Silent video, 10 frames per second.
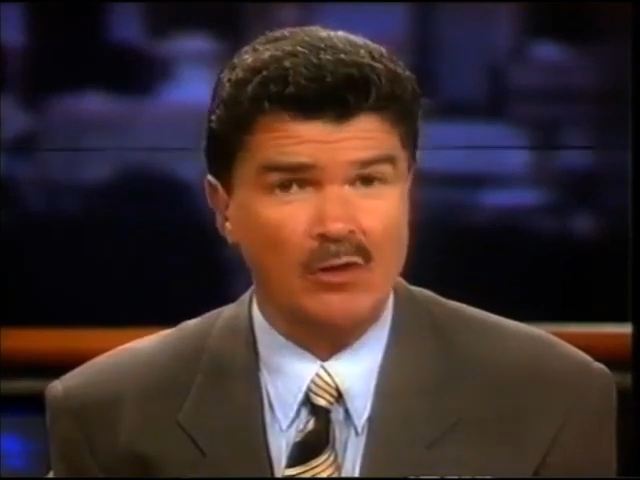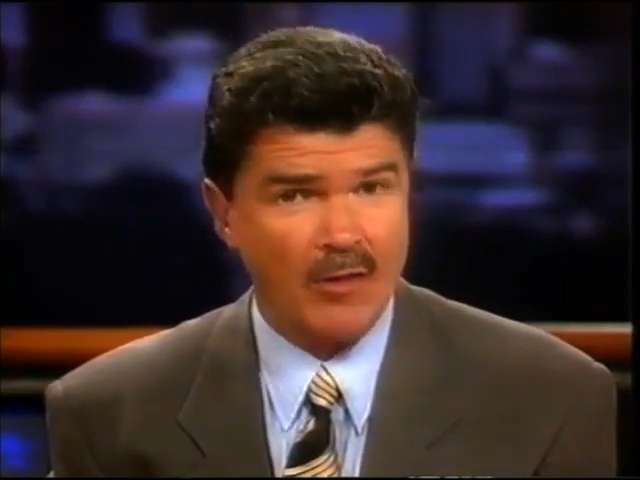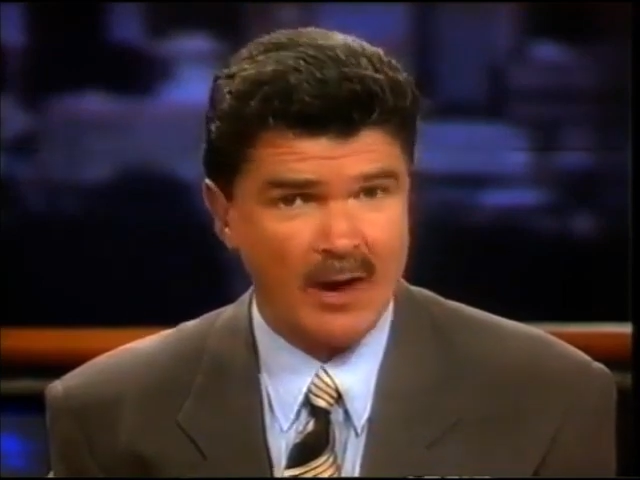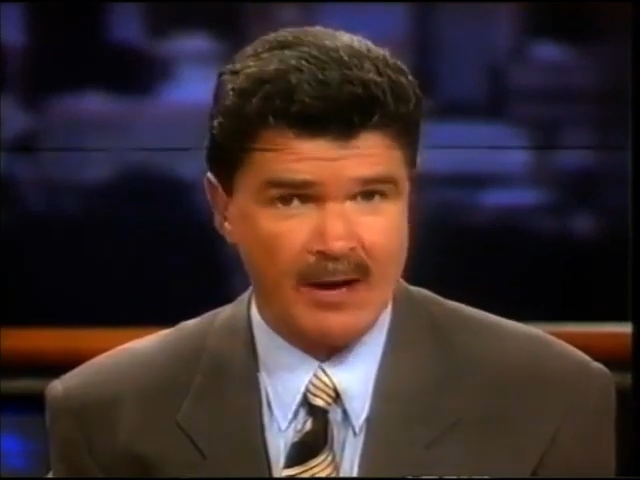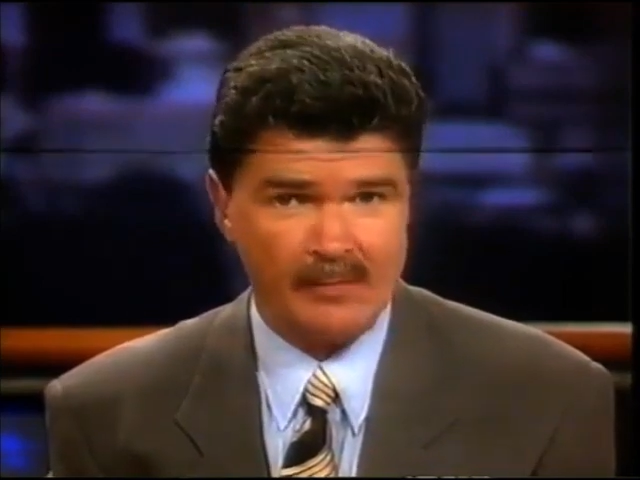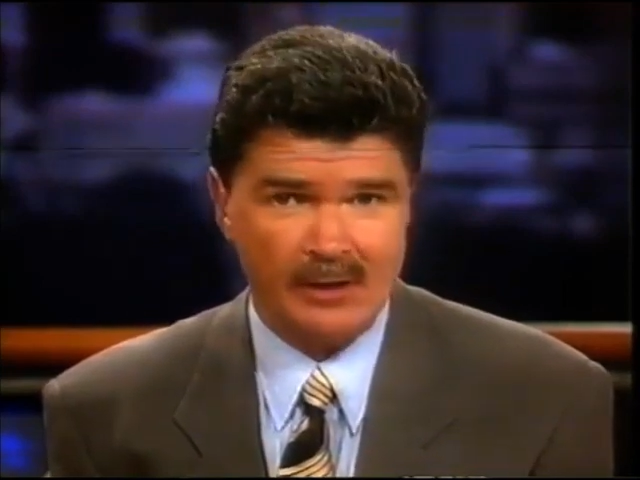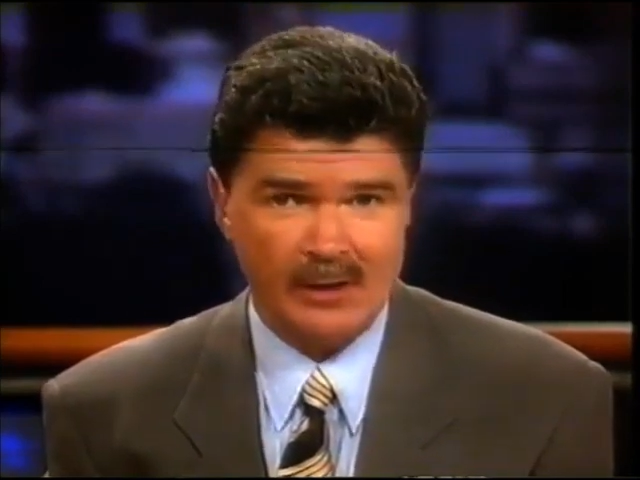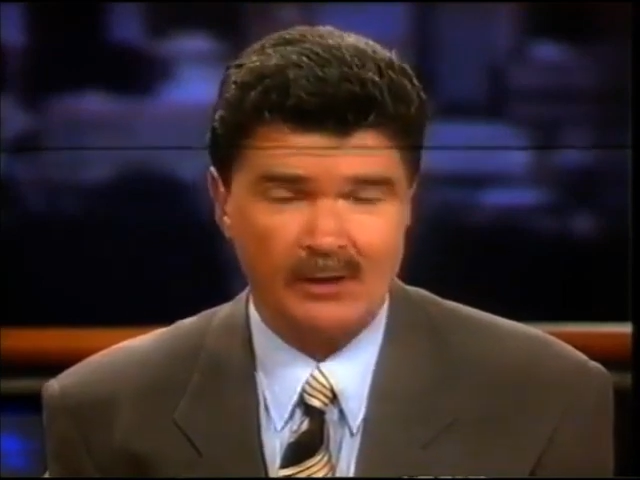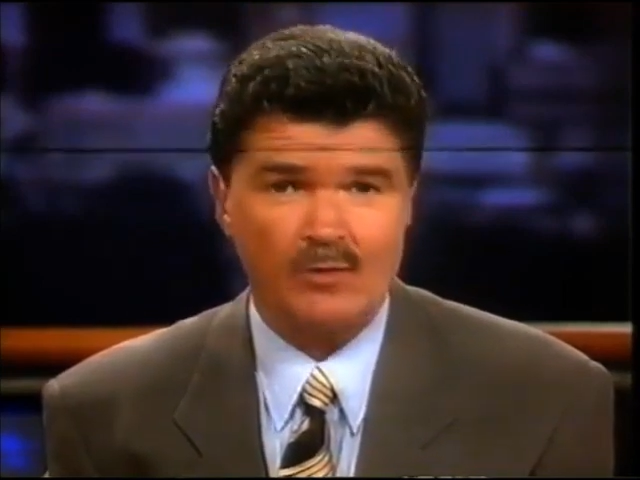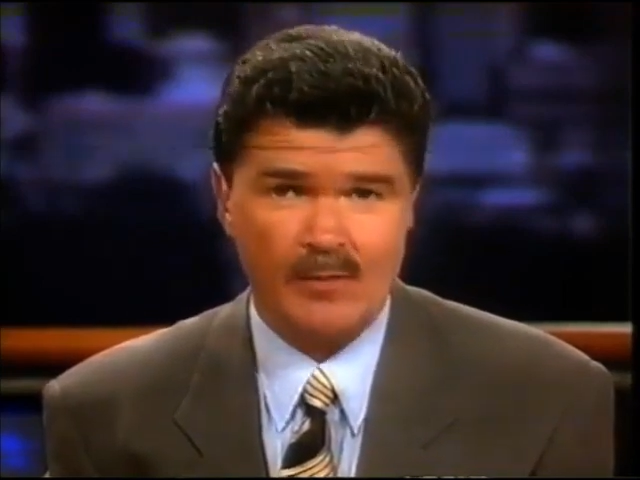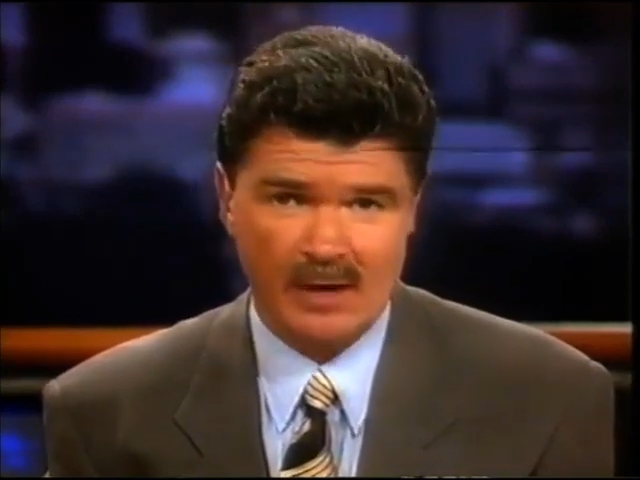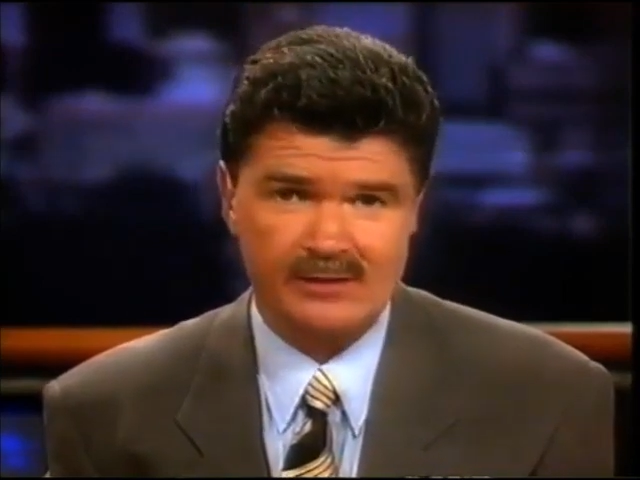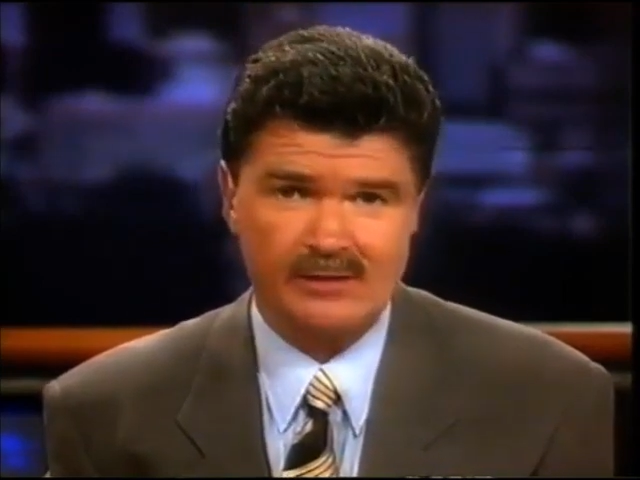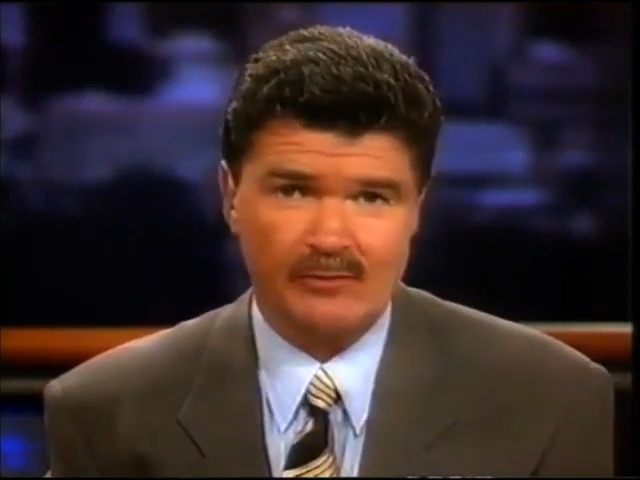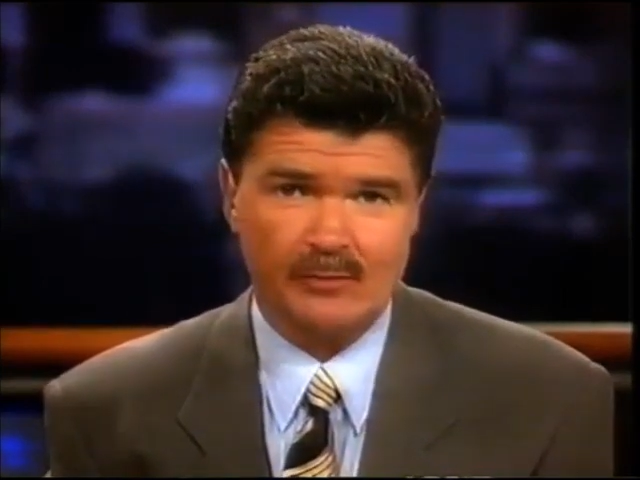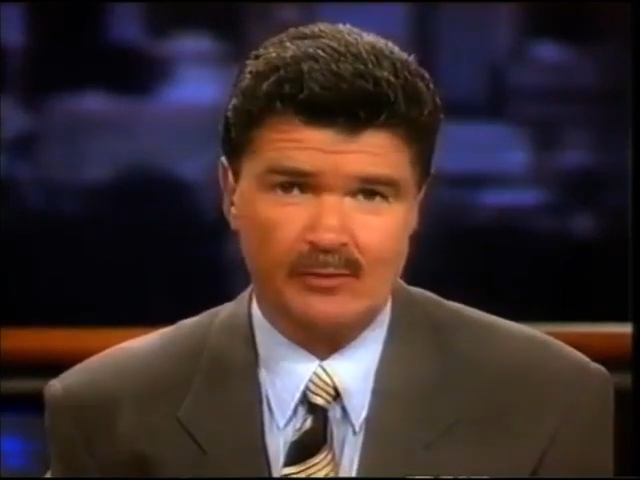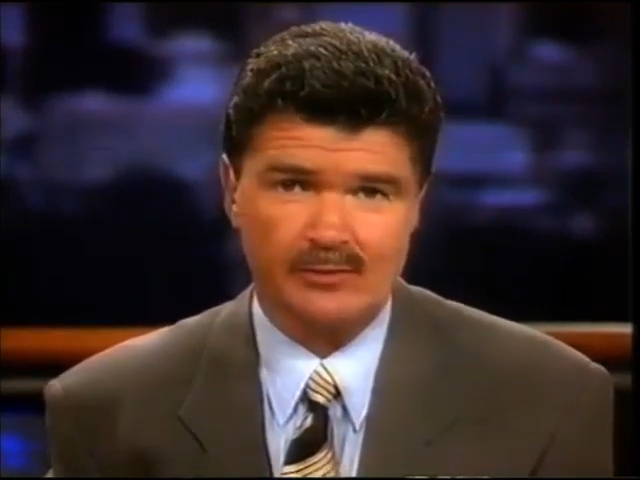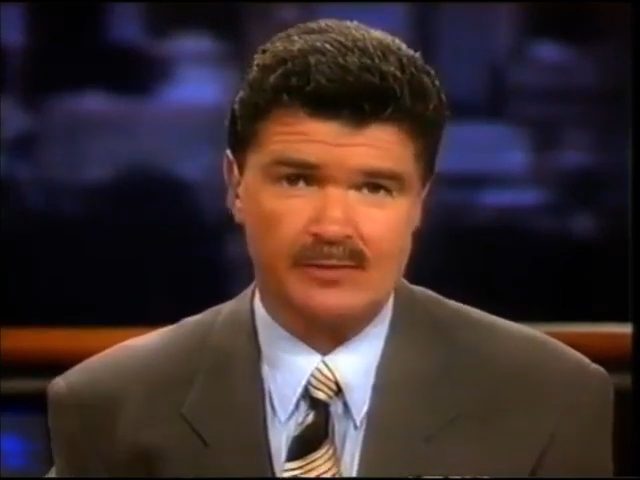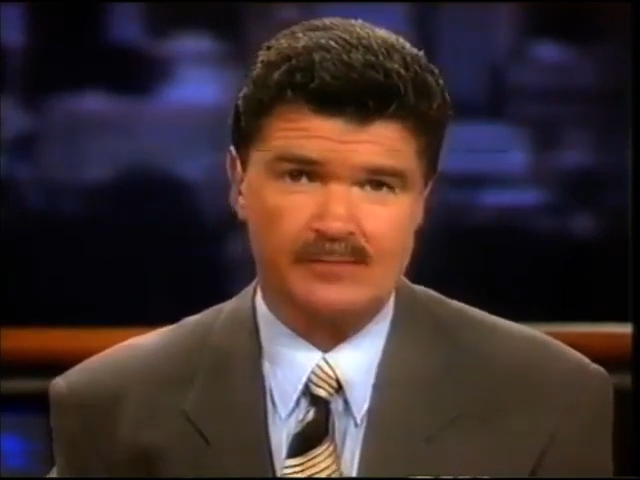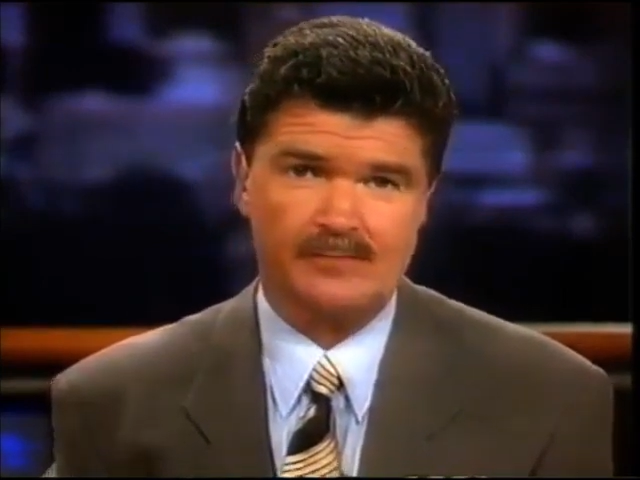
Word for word: crime. Ewart Barnsley reports.